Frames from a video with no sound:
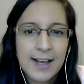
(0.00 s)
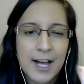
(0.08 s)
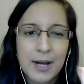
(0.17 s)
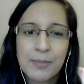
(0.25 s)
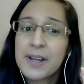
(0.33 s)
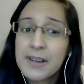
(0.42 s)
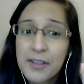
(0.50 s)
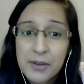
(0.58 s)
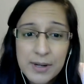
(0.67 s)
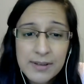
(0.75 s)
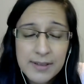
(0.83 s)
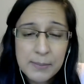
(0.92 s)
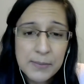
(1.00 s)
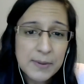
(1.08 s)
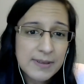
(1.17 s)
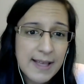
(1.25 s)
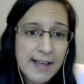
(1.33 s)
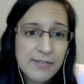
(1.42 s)
Um, another
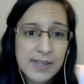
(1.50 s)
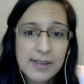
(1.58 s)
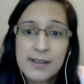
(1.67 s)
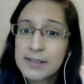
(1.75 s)
example is having